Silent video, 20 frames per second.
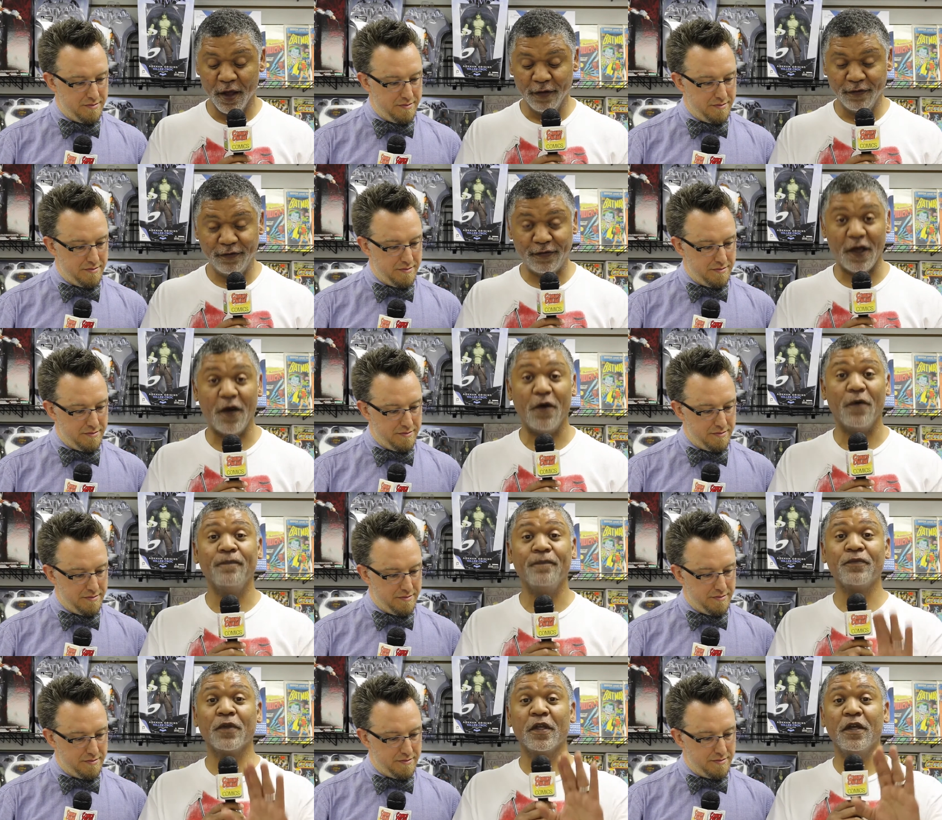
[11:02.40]

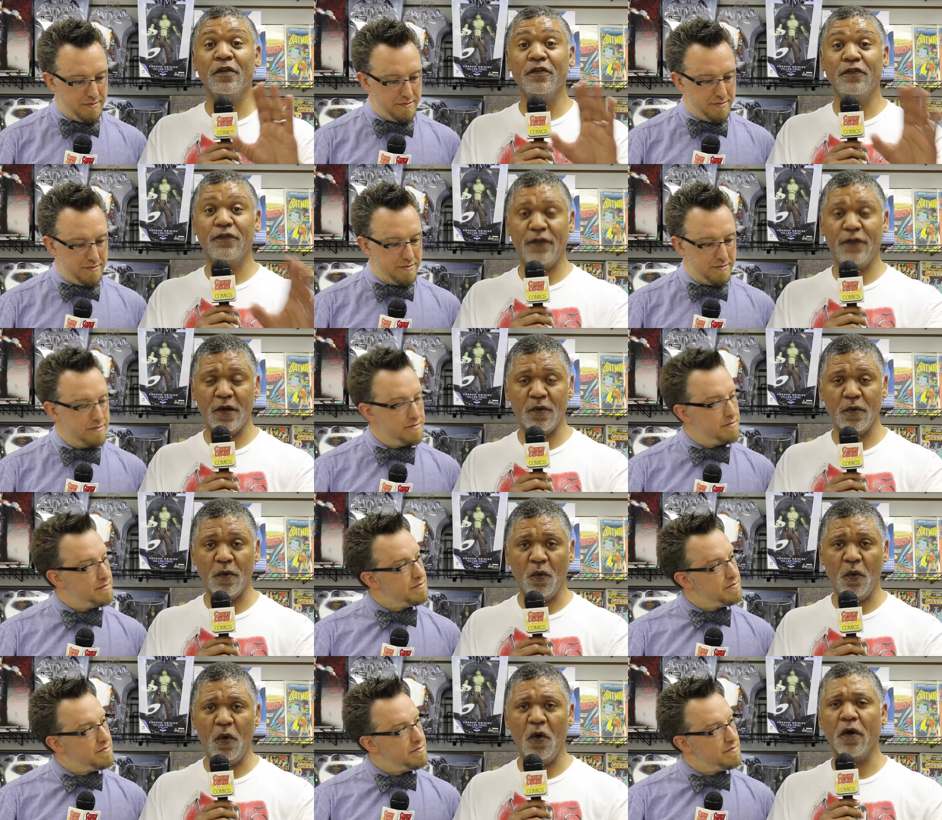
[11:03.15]
Speaker 1: So,
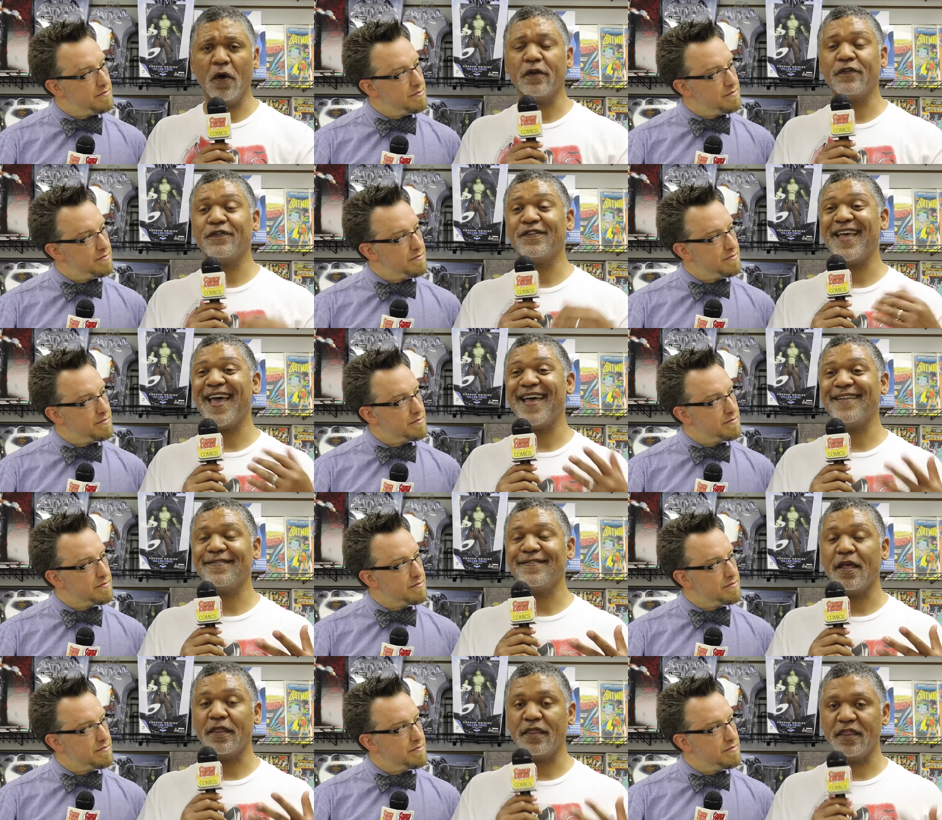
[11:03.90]
Secret Wars,
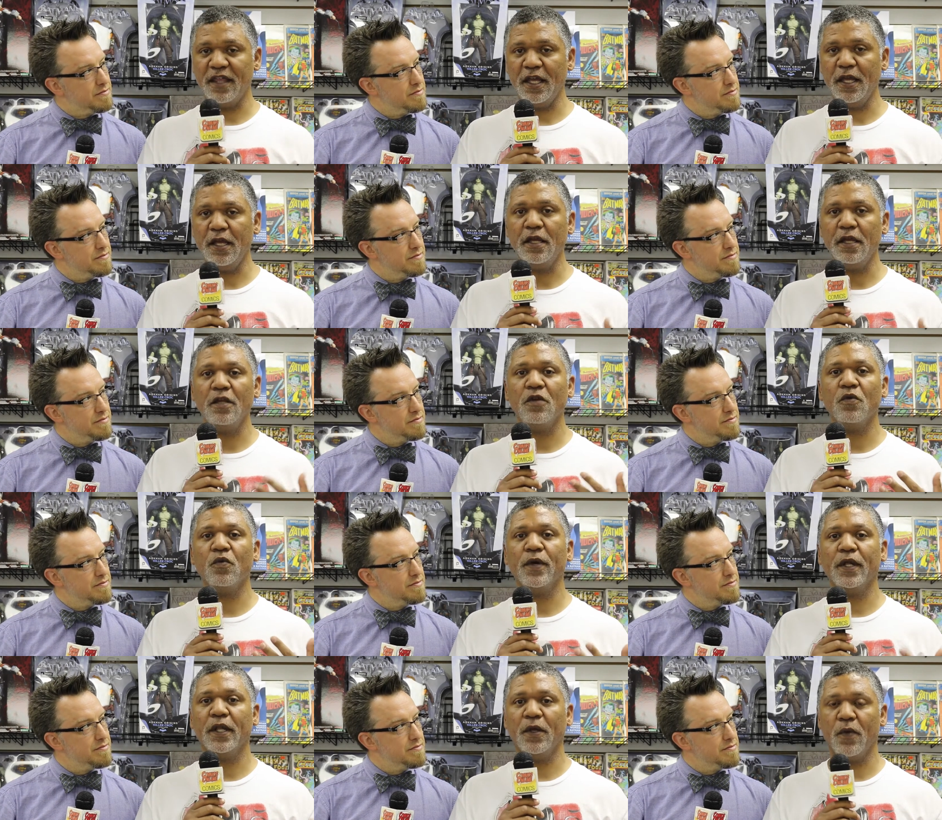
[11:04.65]
that's a thing
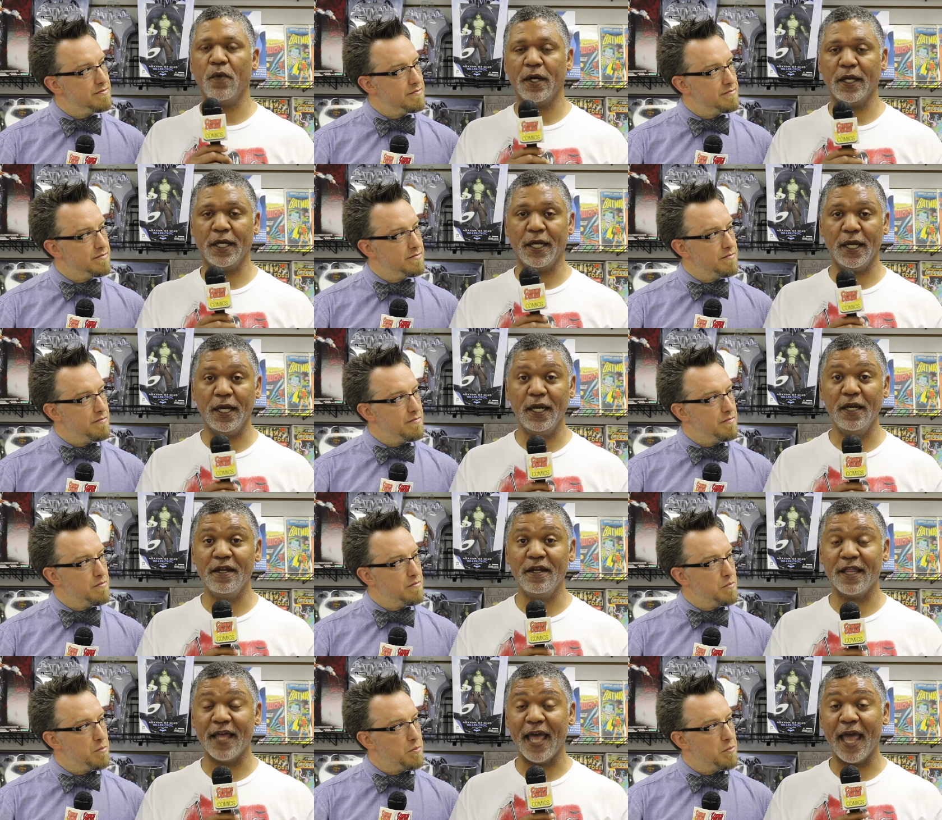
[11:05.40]
you really want to get
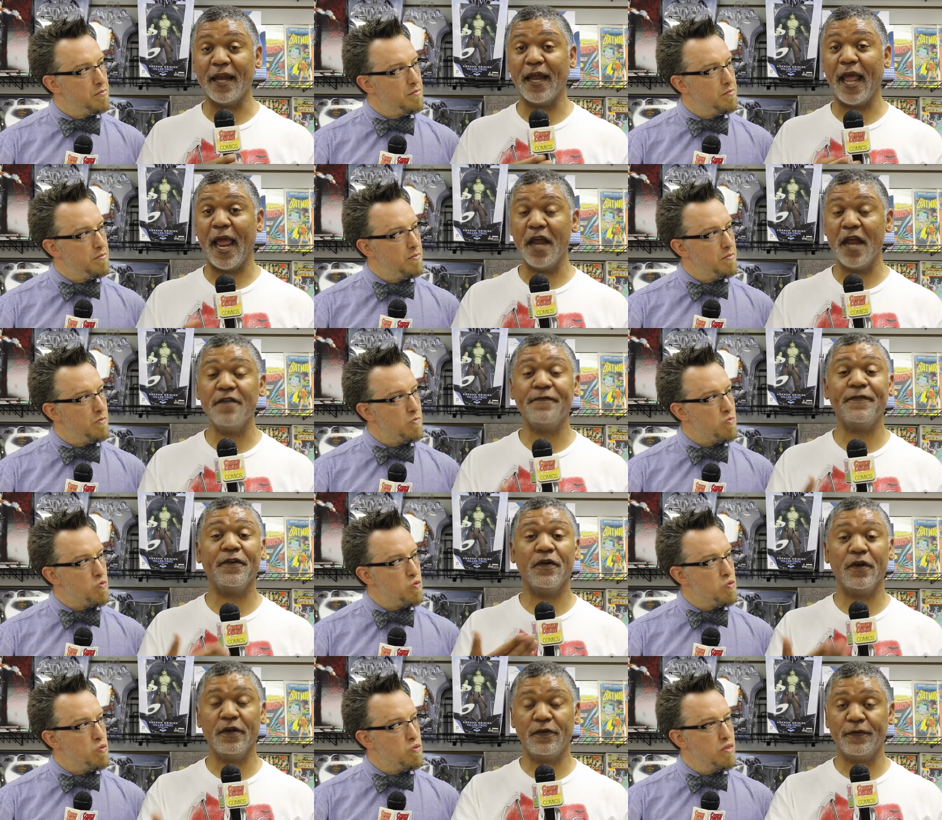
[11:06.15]
into that. And
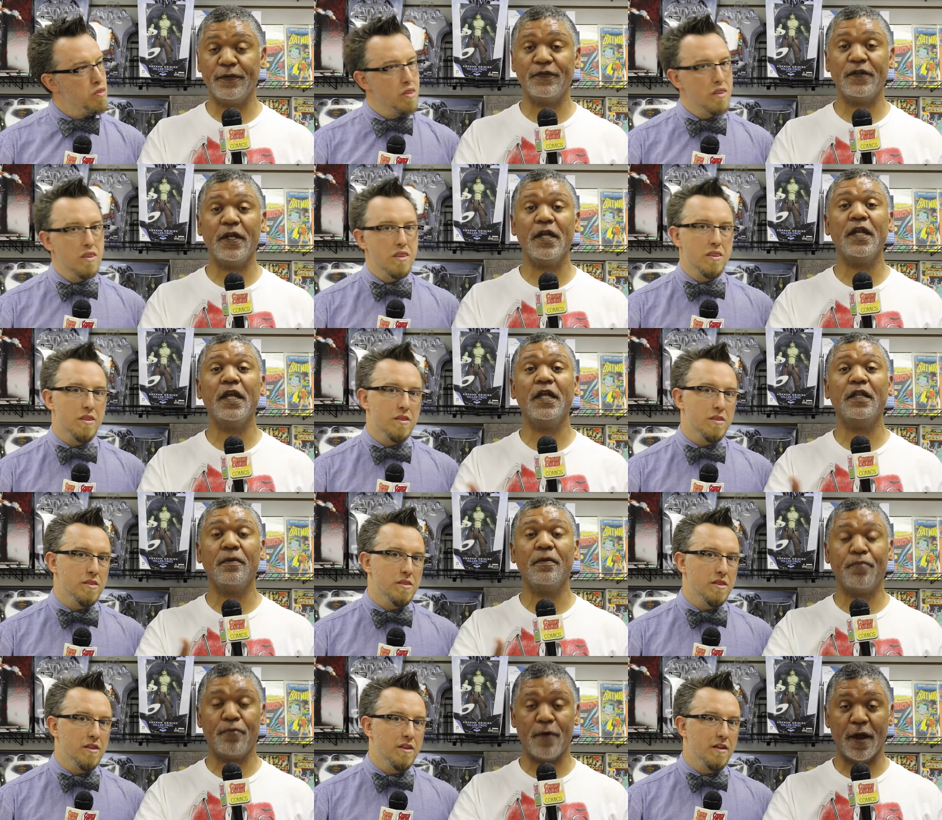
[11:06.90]
if you're interested
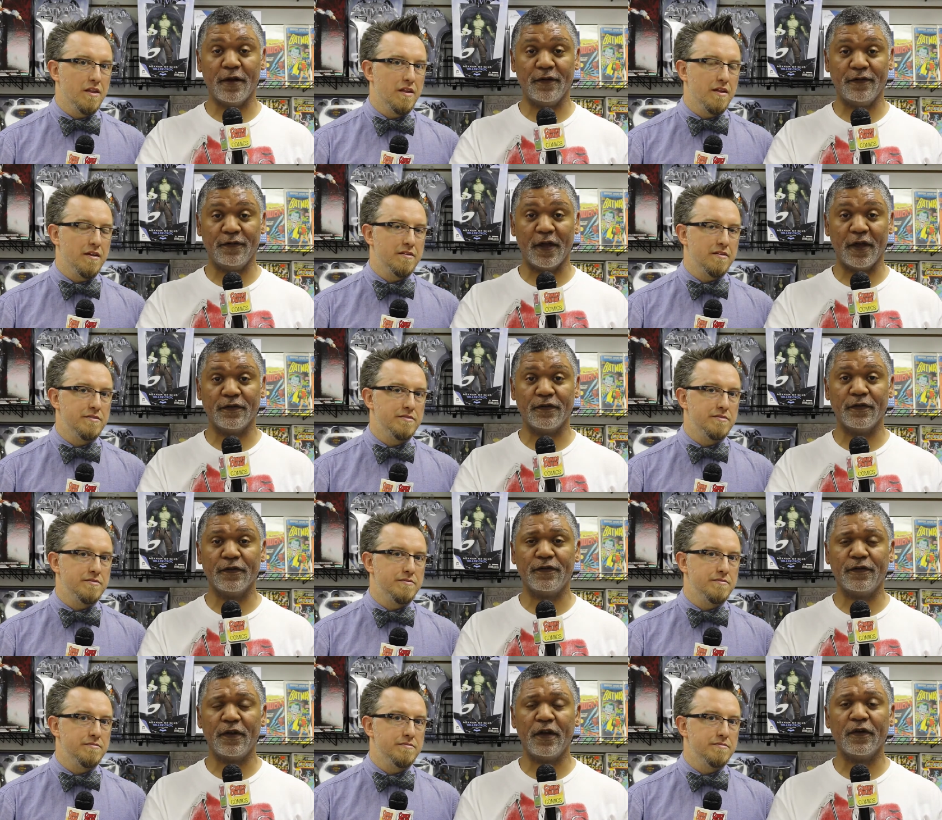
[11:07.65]
in the
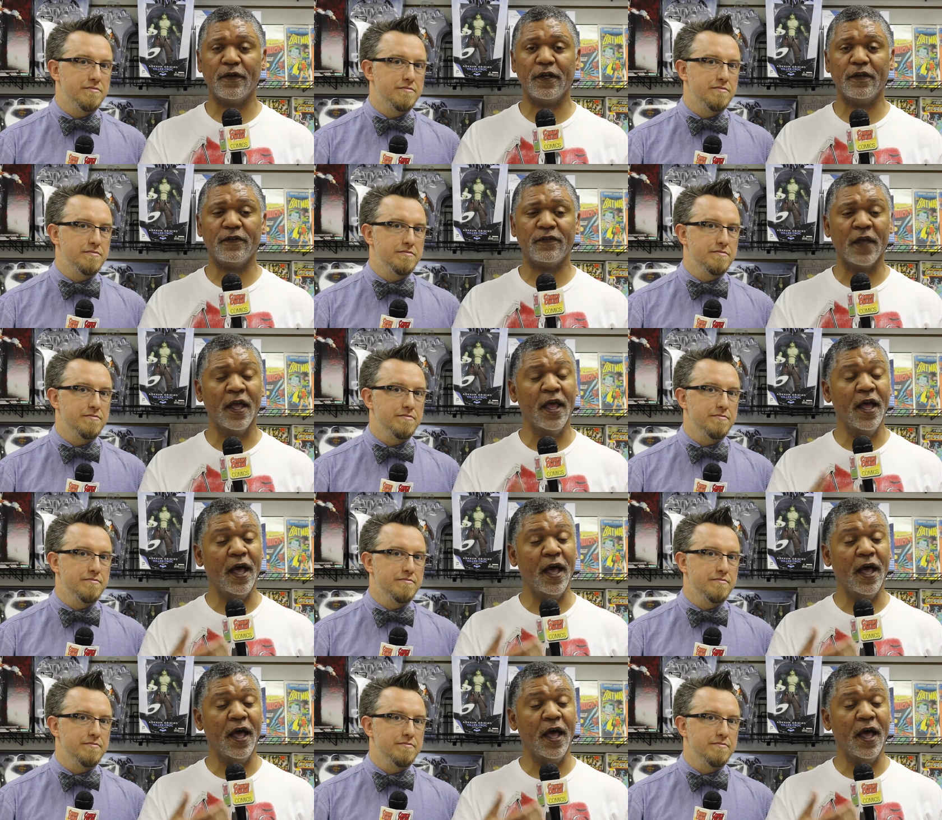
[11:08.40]
predecessor series,